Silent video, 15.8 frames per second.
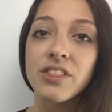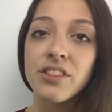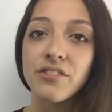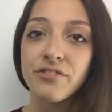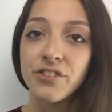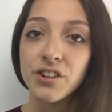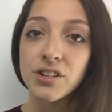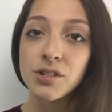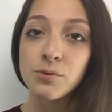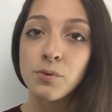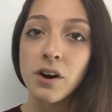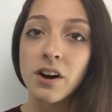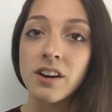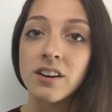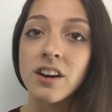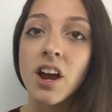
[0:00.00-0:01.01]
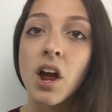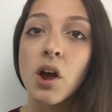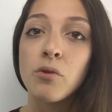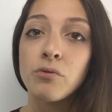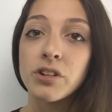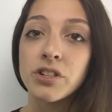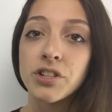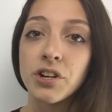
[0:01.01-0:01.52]
The first one
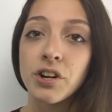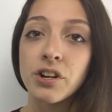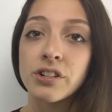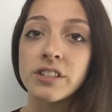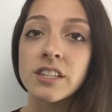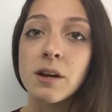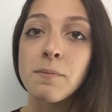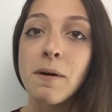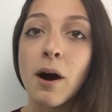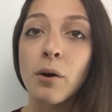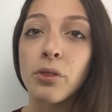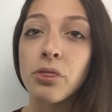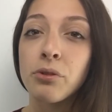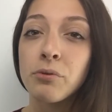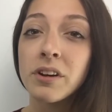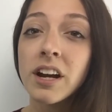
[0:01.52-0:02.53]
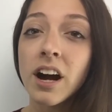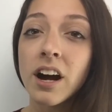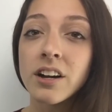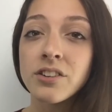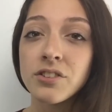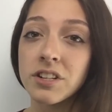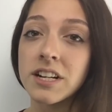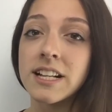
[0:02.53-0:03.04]
returns about
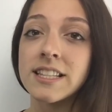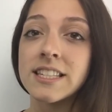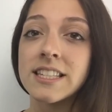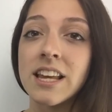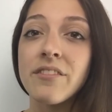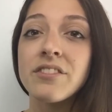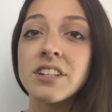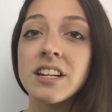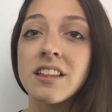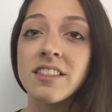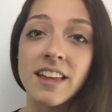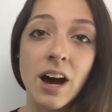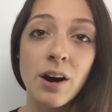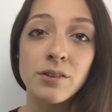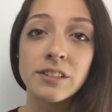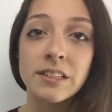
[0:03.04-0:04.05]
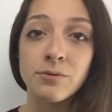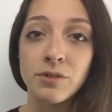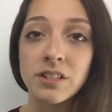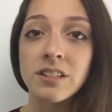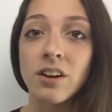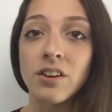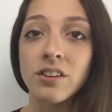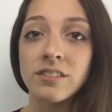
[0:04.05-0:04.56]
370,000
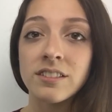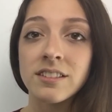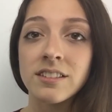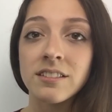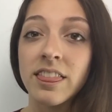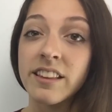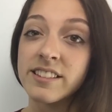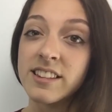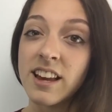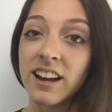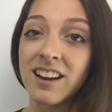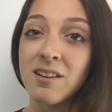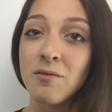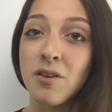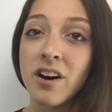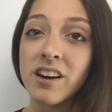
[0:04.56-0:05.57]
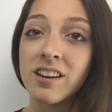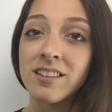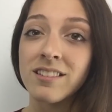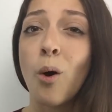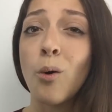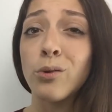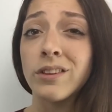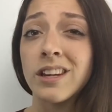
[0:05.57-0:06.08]
results. The second one,
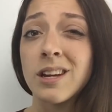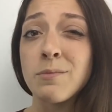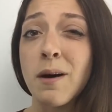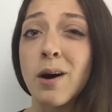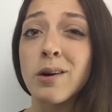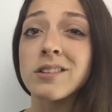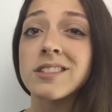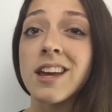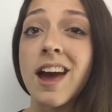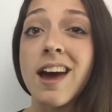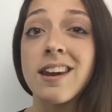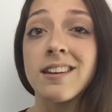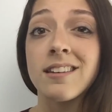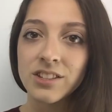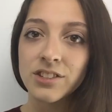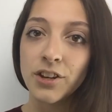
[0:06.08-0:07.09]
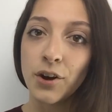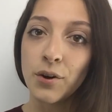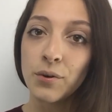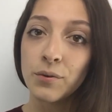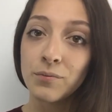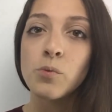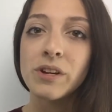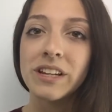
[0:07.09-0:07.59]
only about 10.
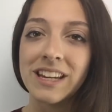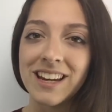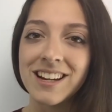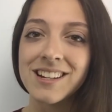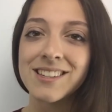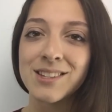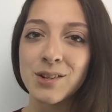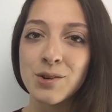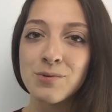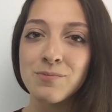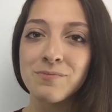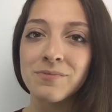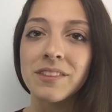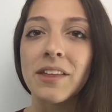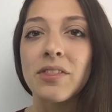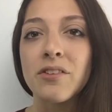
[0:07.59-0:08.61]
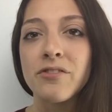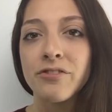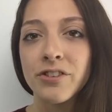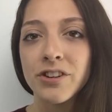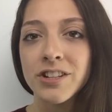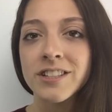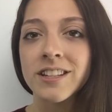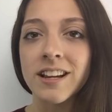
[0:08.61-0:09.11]
So we can assume that the
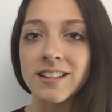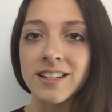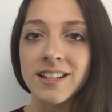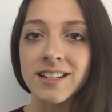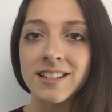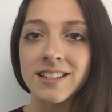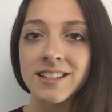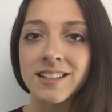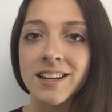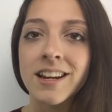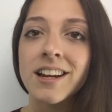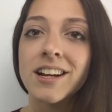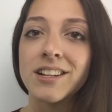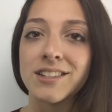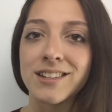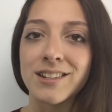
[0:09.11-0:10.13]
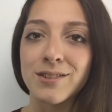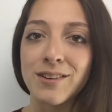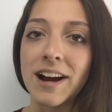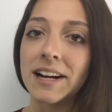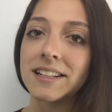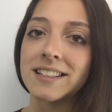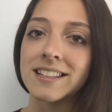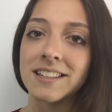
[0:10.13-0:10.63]
first sentence is
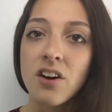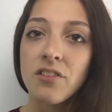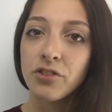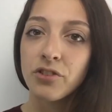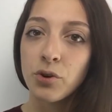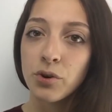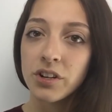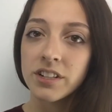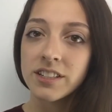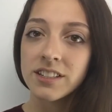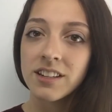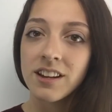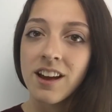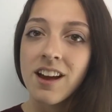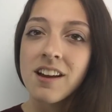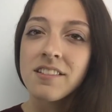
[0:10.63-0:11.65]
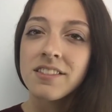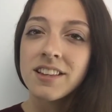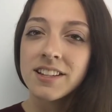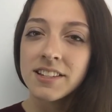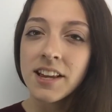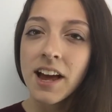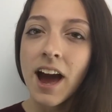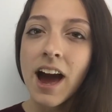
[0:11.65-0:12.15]
correct. course,
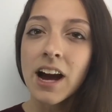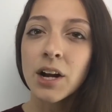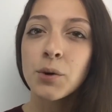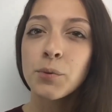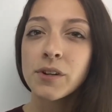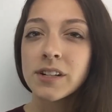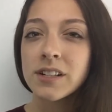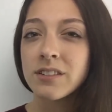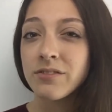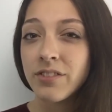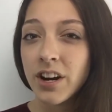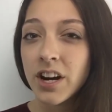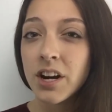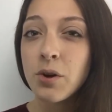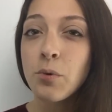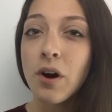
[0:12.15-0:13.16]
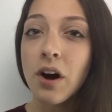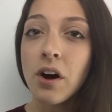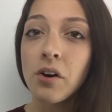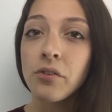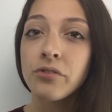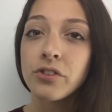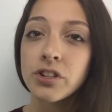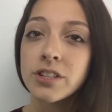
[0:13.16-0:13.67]
this hack works very well
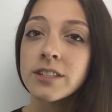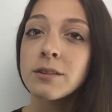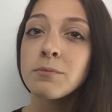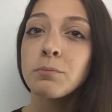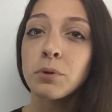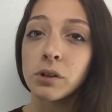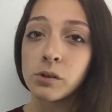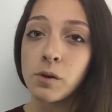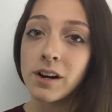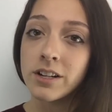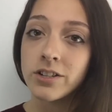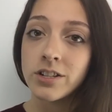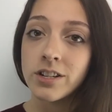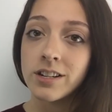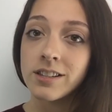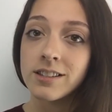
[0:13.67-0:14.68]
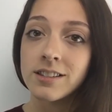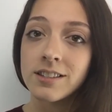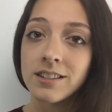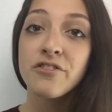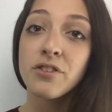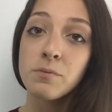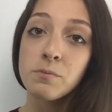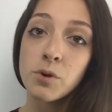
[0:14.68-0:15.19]
for simple questions.
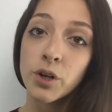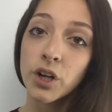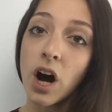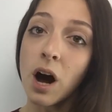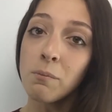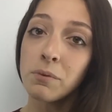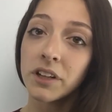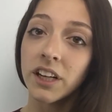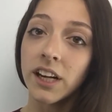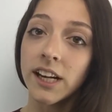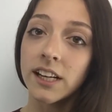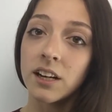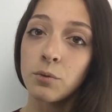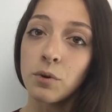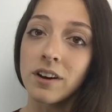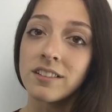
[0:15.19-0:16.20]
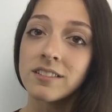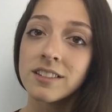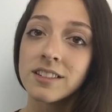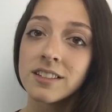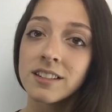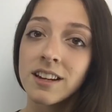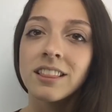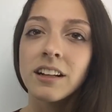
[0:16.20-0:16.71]
For more complicated
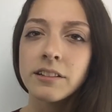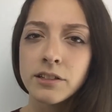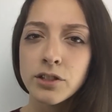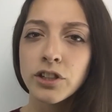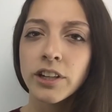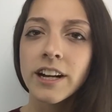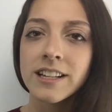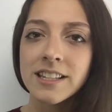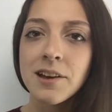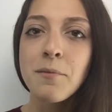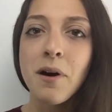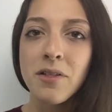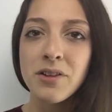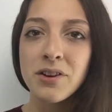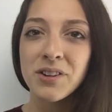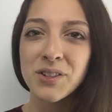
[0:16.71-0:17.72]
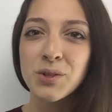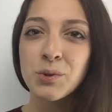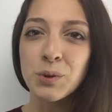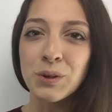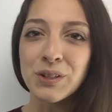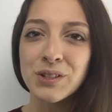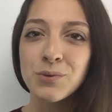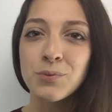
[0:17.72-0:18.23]
ones, let's look at some other
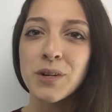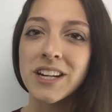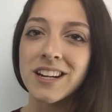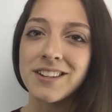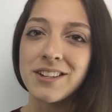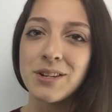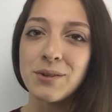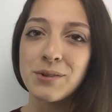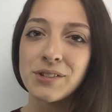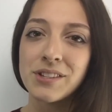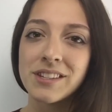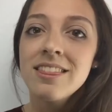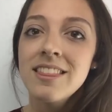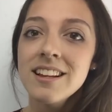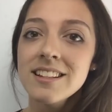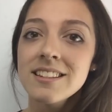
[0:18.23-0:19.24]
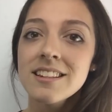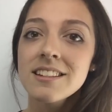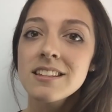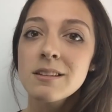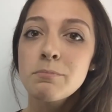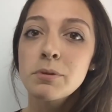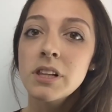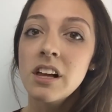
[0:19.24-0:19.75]
tools we can use. This is
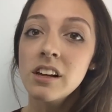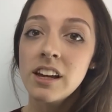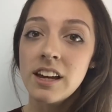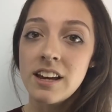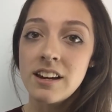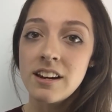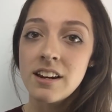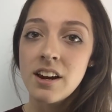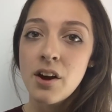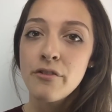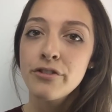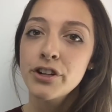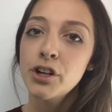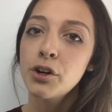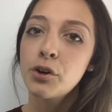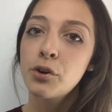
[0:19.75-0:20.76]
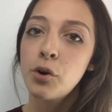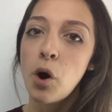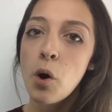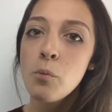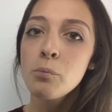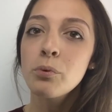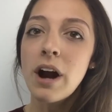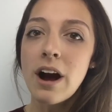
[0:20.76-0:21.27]
a plugin for your
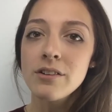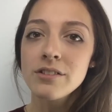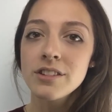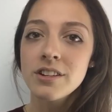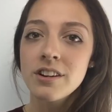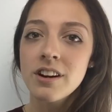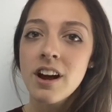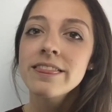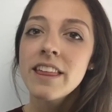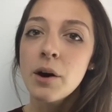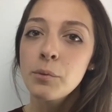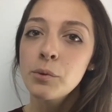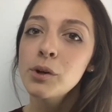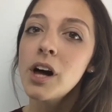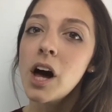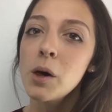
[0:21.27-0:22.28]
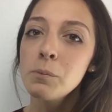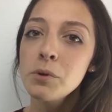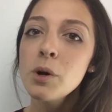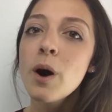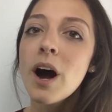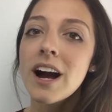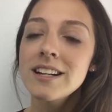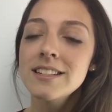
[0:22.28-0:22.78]
Chrome browser that will help you
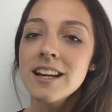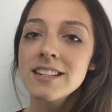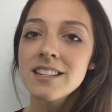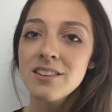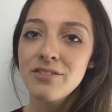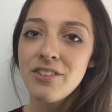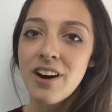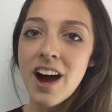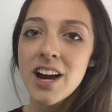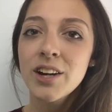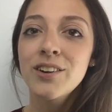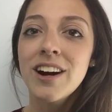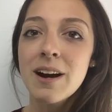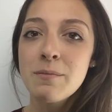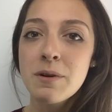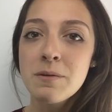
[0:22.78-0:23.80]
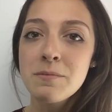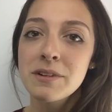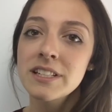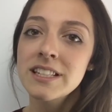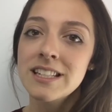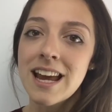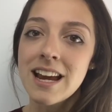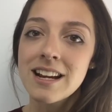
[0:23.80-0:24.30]
identify grammar
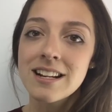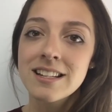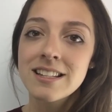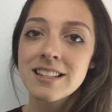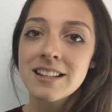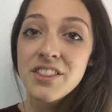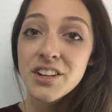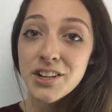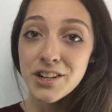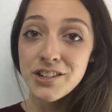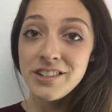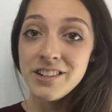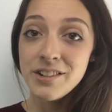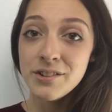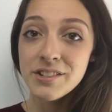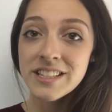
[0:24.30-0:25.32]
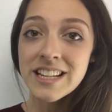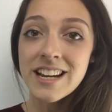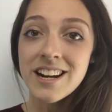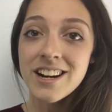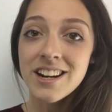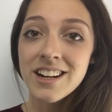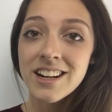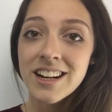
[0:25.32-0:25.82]
mistakes. The good news
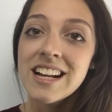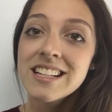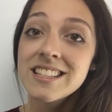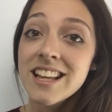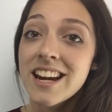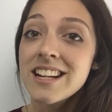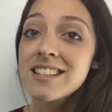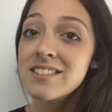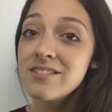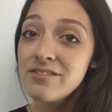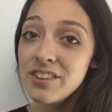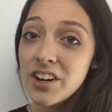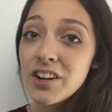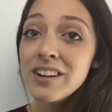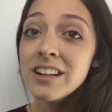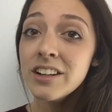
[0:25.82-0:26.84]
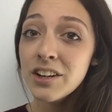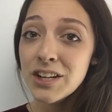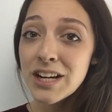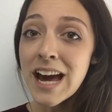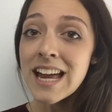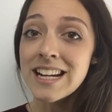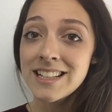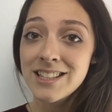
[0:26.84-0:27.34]
here is that it's very good
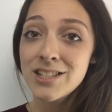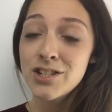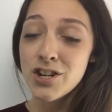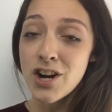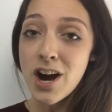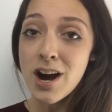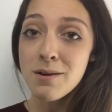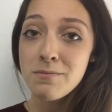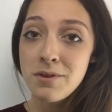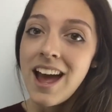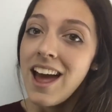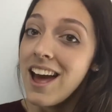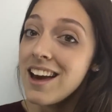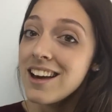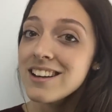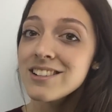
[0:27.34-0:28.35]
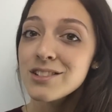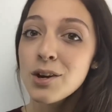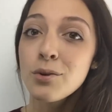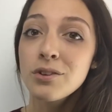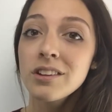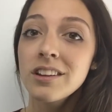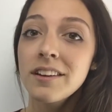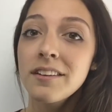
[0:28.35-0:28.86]
at its job and
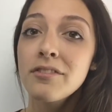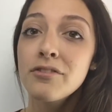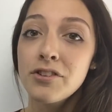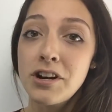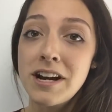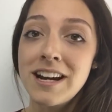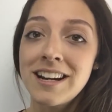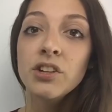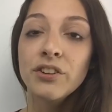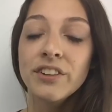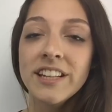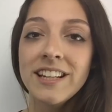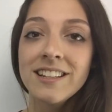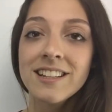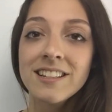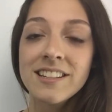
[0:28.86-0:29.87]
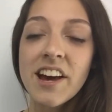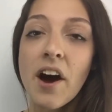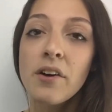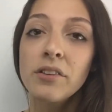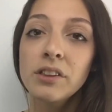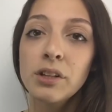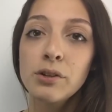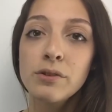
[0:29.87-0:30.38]
totally free. You'll need to
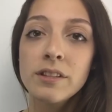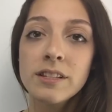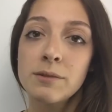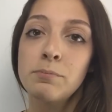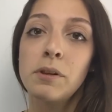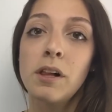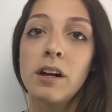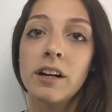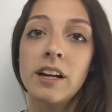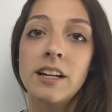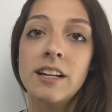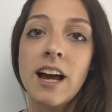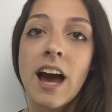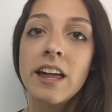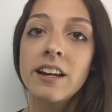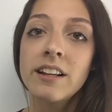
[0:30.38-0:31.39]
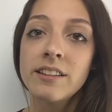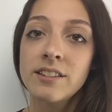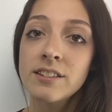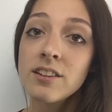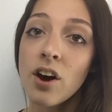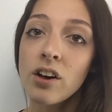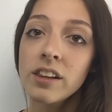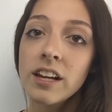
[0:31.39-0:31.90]
download this plugin and
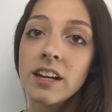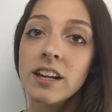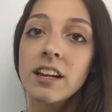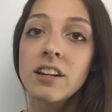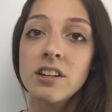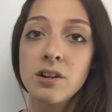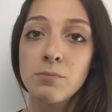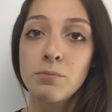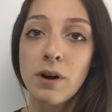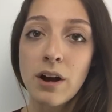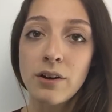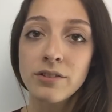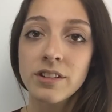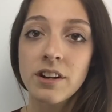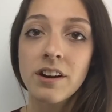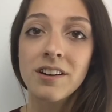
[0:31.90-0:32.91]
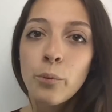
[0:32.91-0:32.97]
install it in your browser.